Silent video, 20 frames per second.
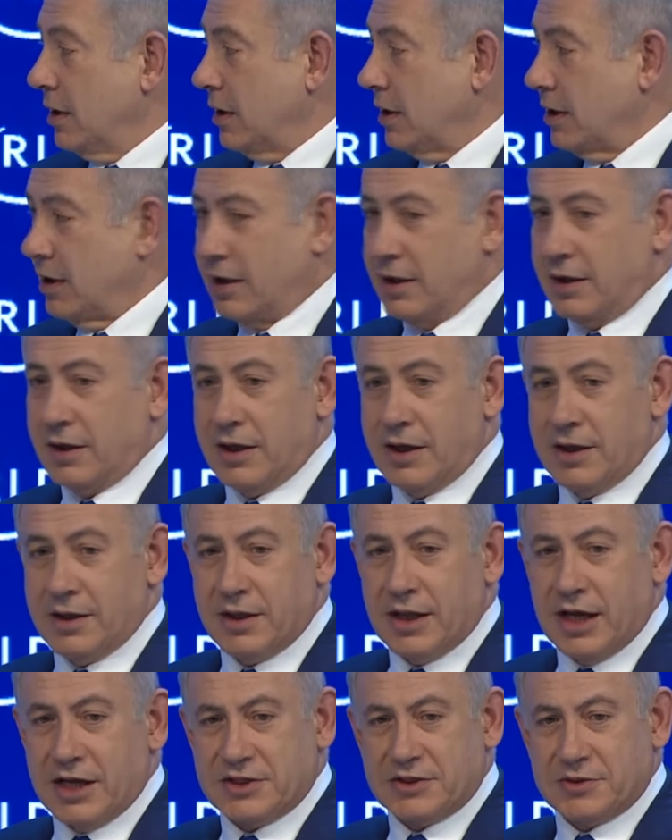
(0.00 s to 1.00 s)
Uh,
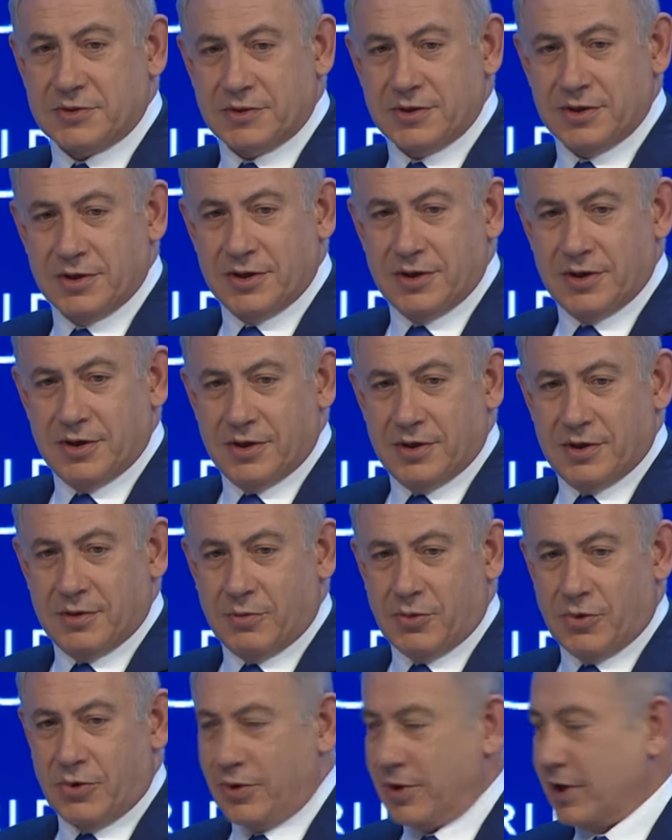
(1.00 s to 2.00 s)
and that's
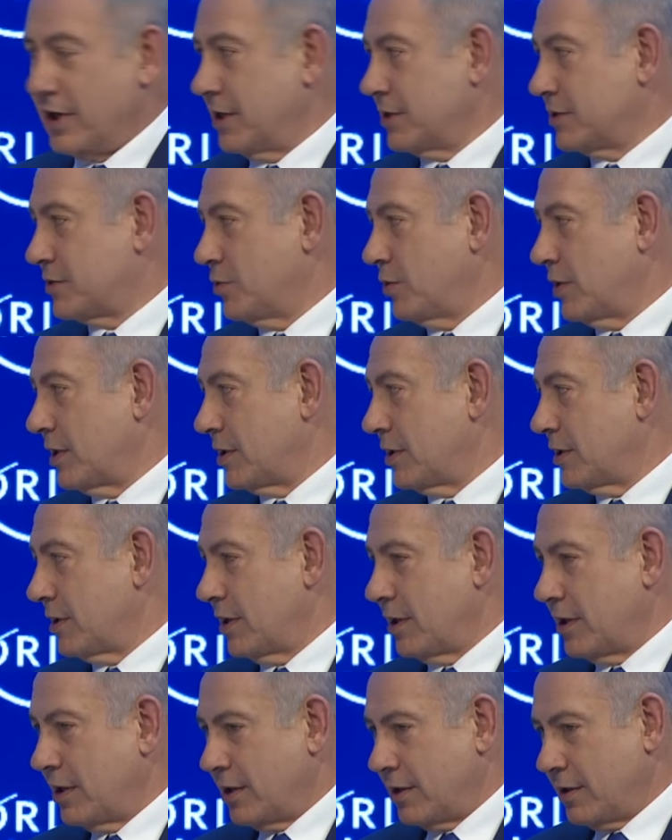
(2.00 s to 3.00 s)
more or less what
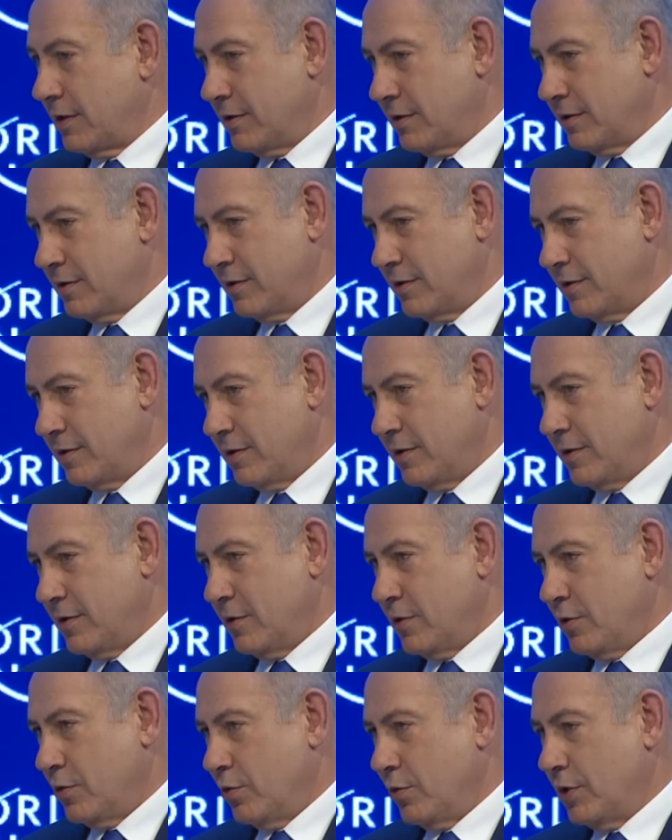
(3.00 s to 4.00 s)
uh,
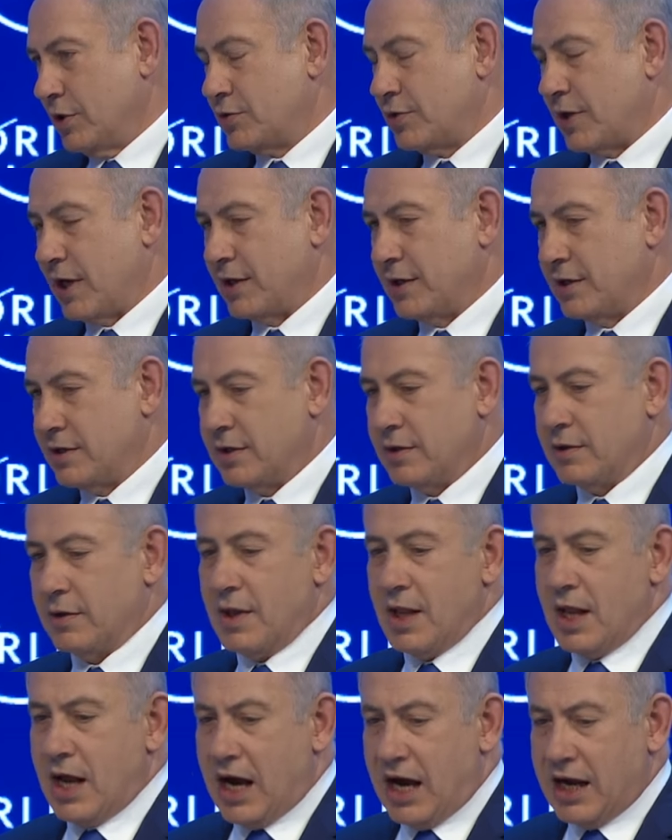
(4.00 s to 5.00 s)
we try to
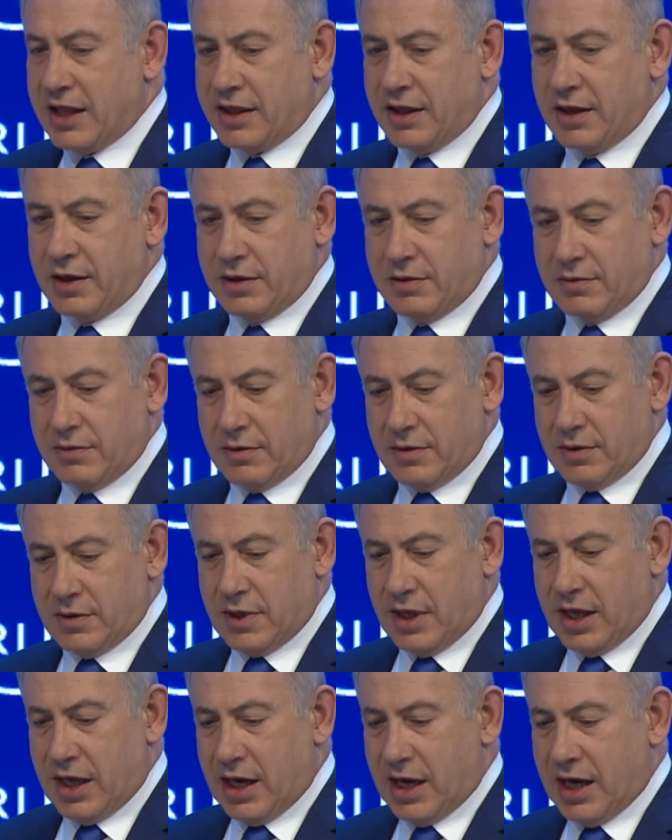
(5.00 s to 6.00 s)
do. I think,
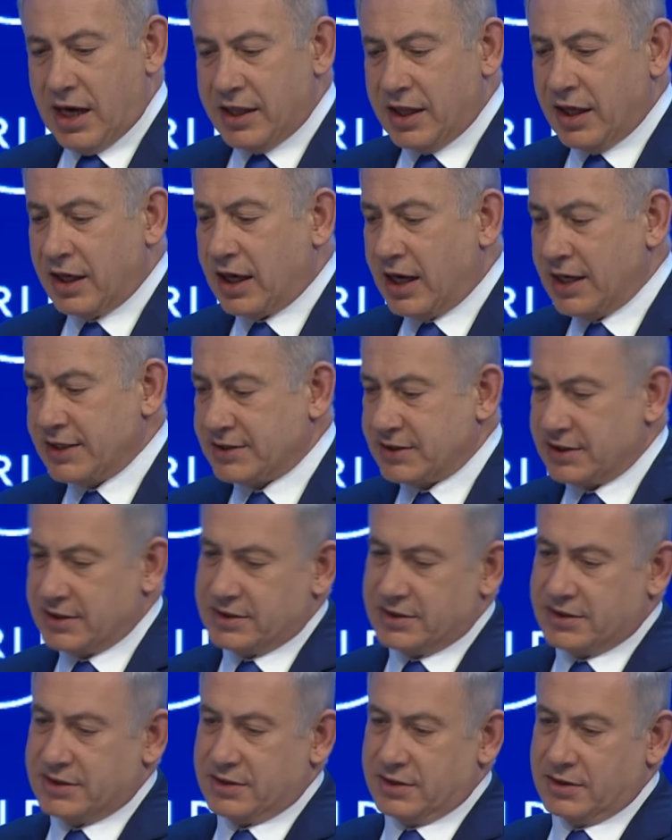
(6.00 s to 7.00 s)
I think
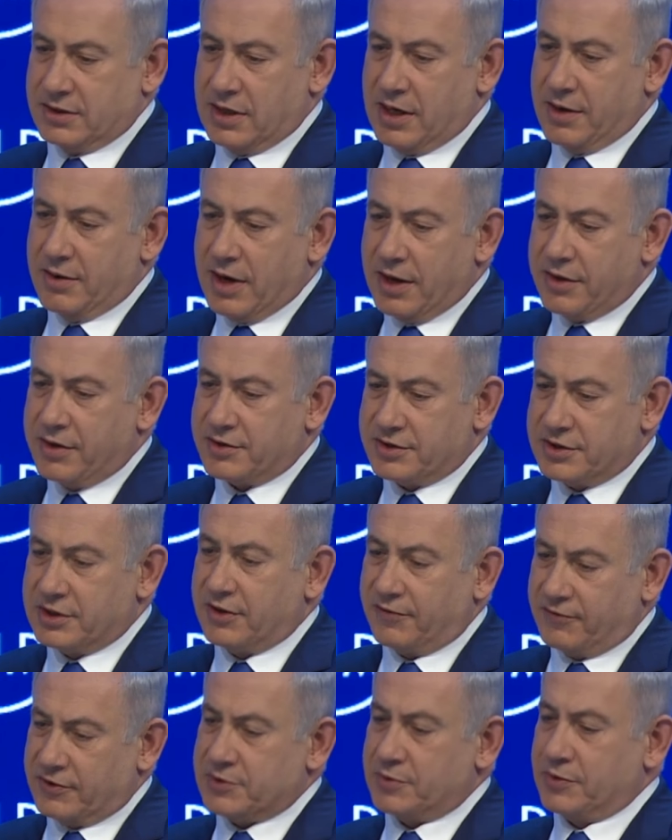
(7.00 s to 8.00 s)
ISIS, uh, and there's a
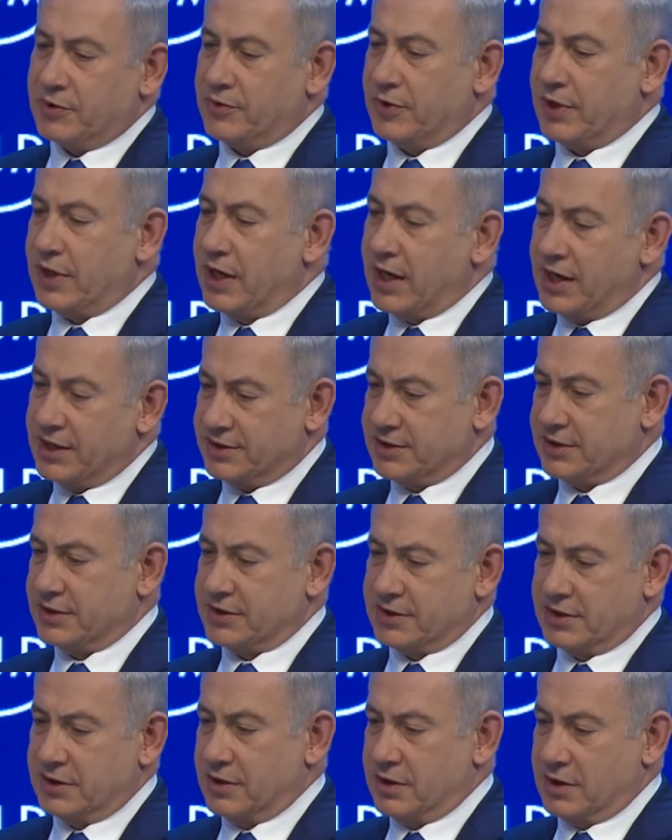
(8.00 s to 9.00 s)
difference between
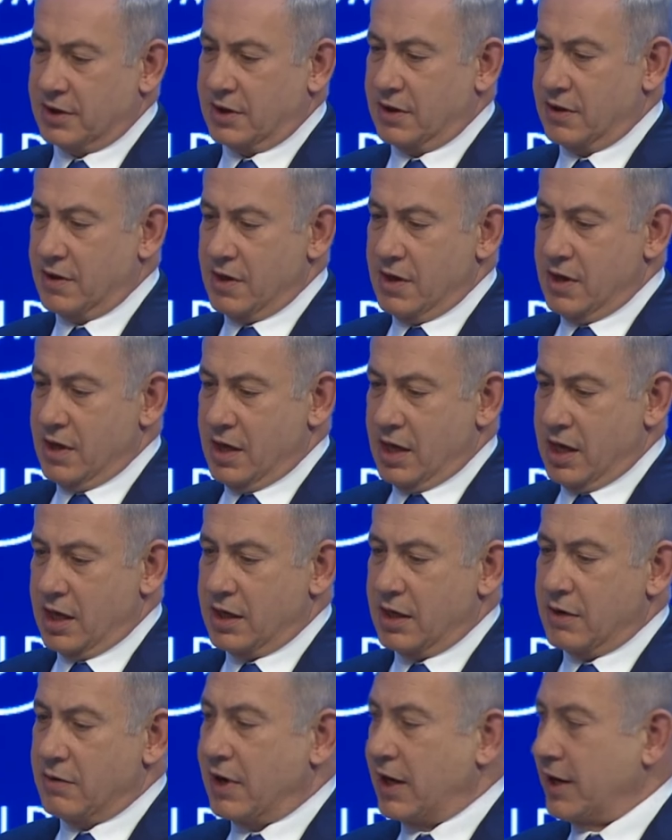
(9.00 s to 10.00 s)
ISIS and, uh,
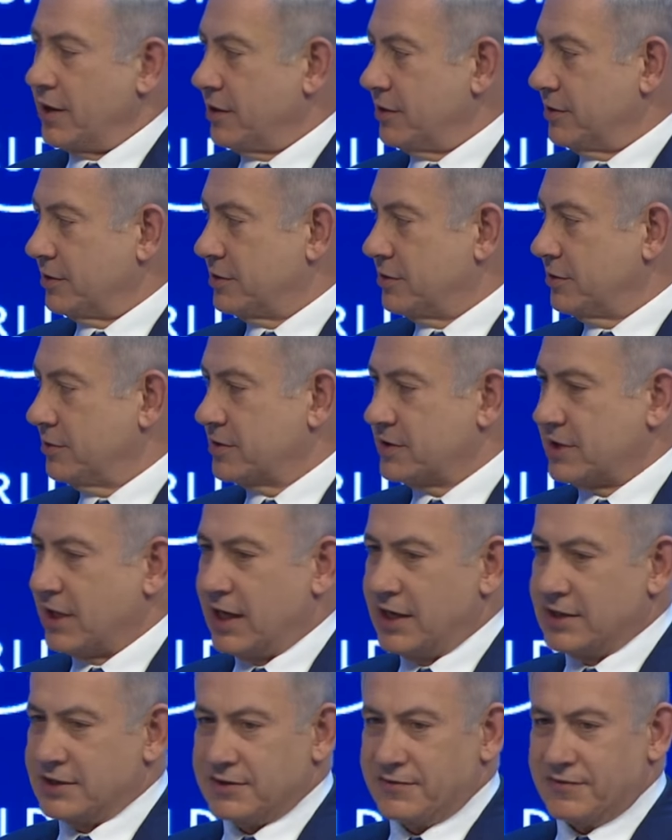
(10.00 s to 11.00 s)
and Iran. There are two
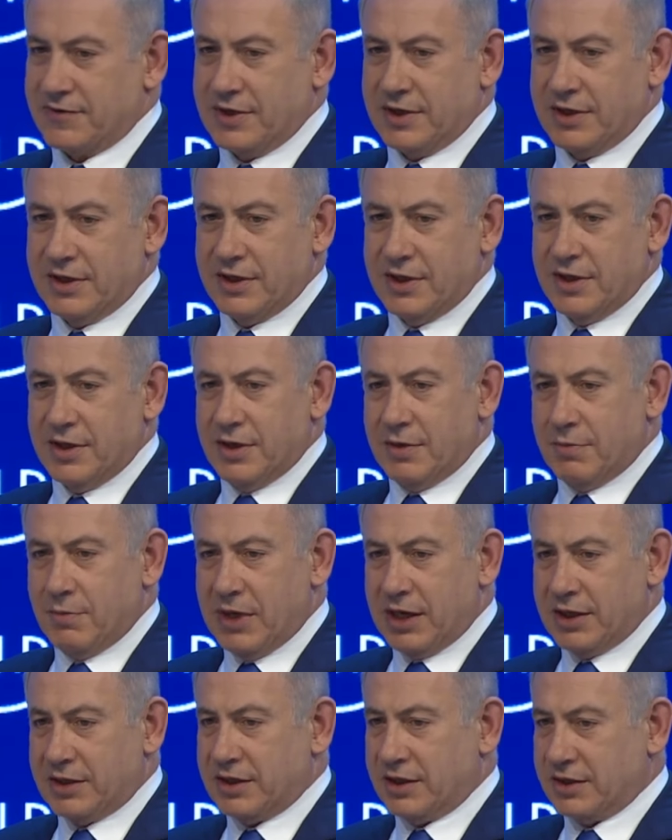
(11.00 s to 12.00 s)
sides of the
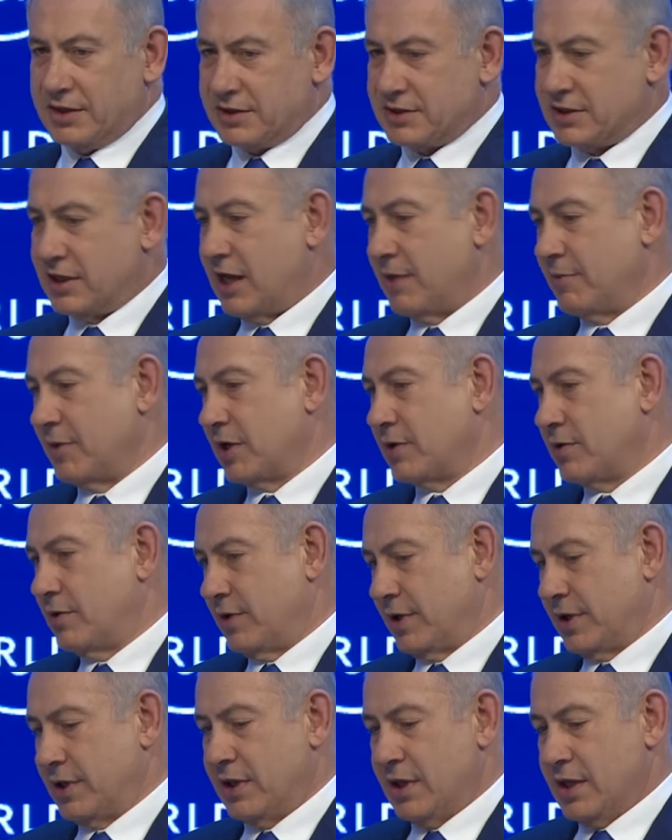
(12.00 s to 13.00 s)
militant Islamic
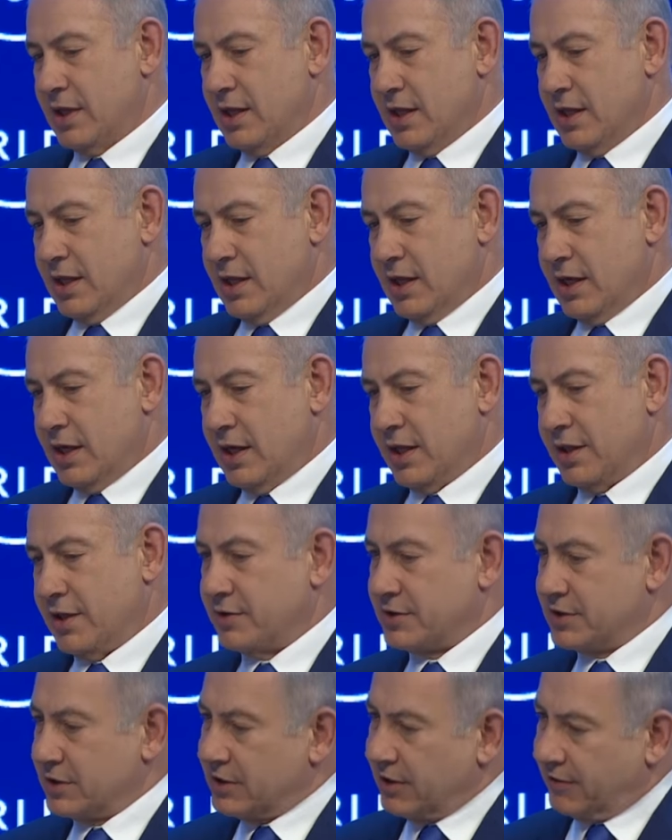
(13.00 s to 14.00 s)
coin. Uh,
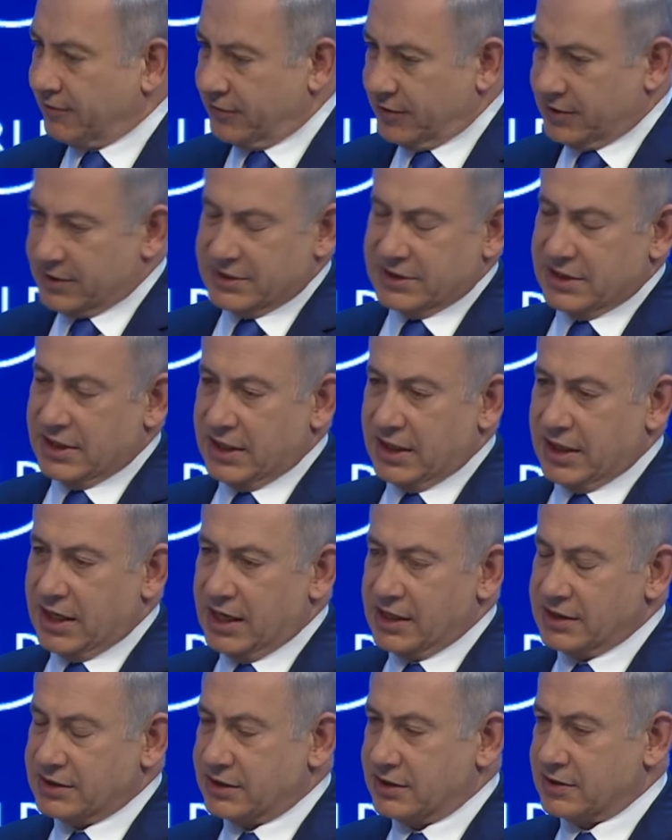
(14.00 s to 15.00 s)
there's a difference. Uh,
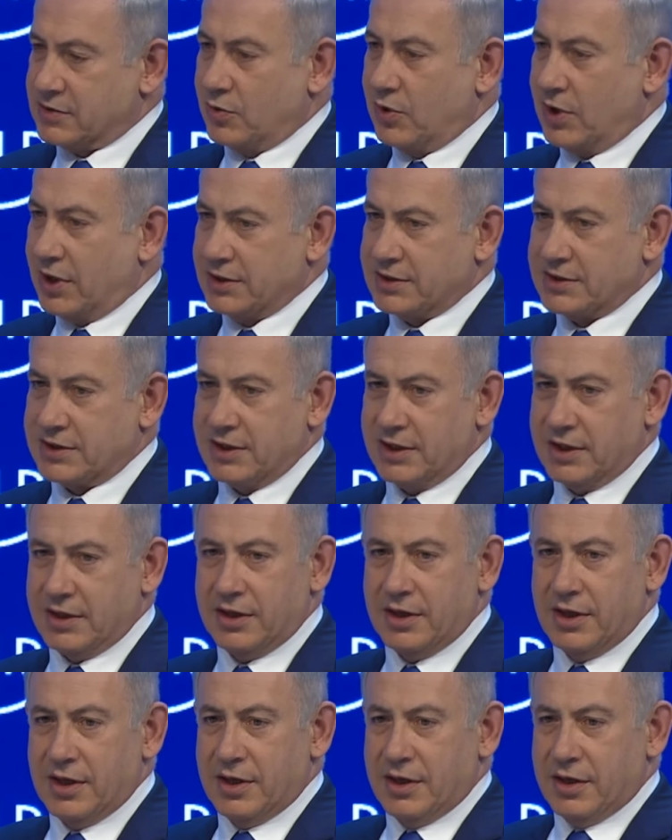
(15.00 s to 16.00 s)
ISIS wants
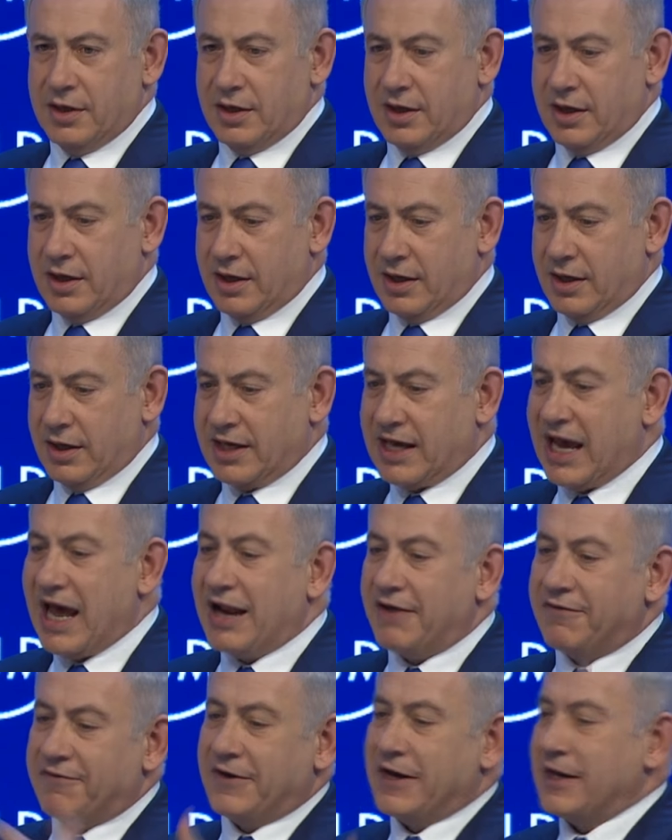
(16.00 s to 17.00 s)
the
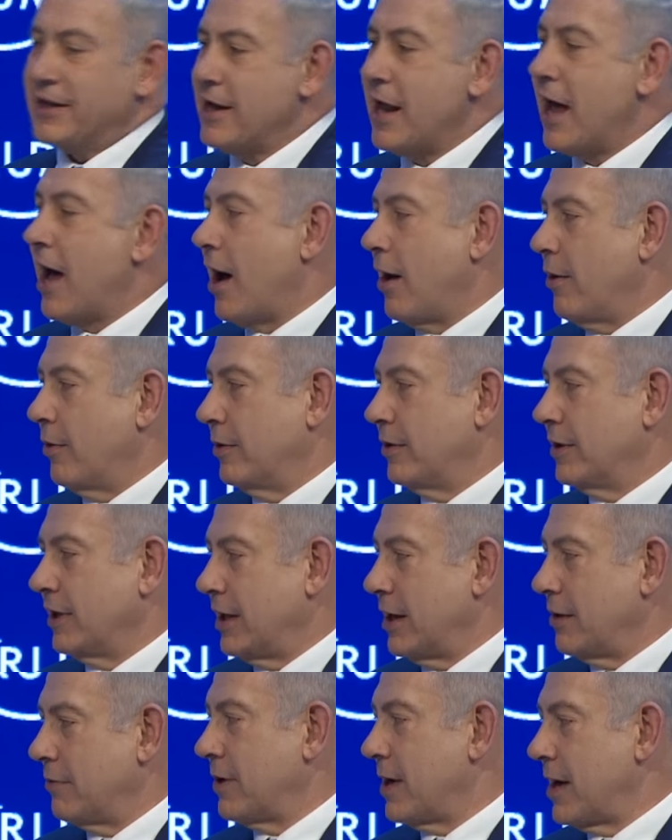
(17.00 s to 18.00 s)
caliphate now,
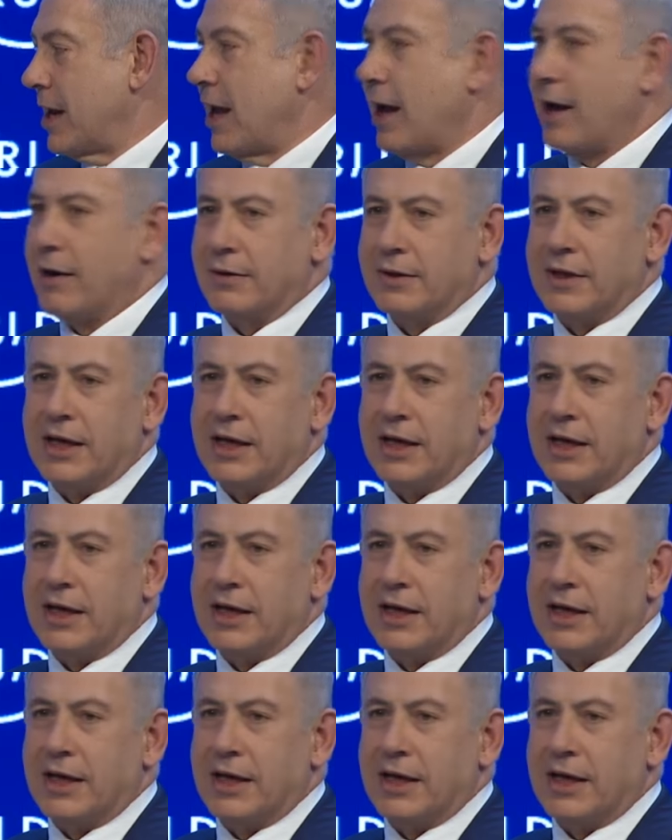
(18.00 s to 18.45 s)
here and now.